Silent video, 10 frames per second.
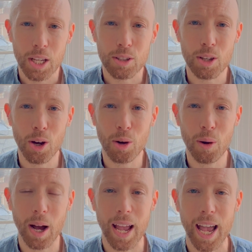So
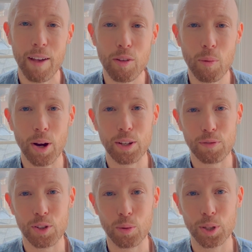I had the records
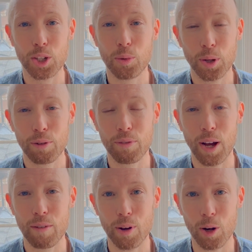for
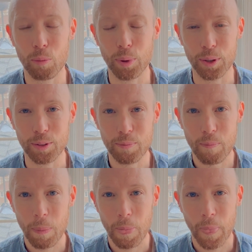2025 open
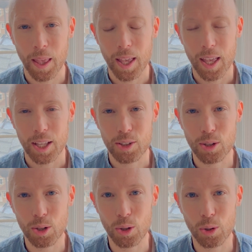
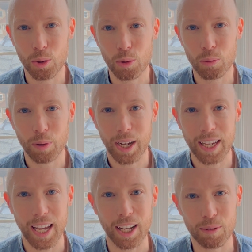to,
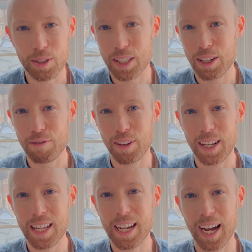again, receive
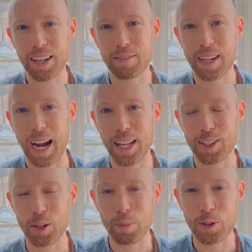any kind of
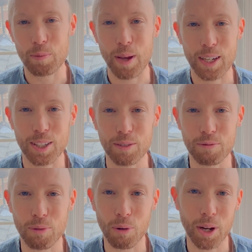guidance or perspective
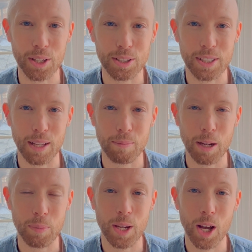for us that
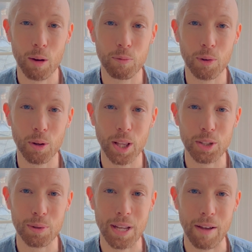might be helpful
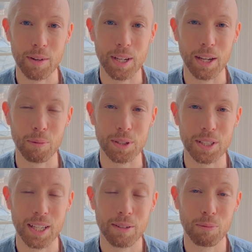as we navigate
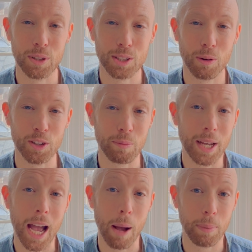what's going to be
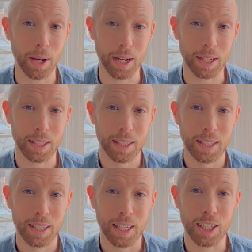happening
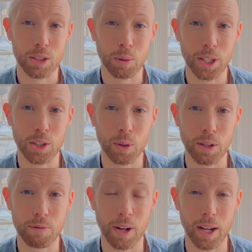in
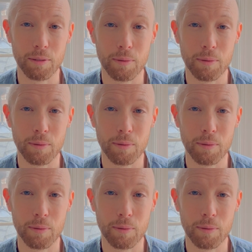2025.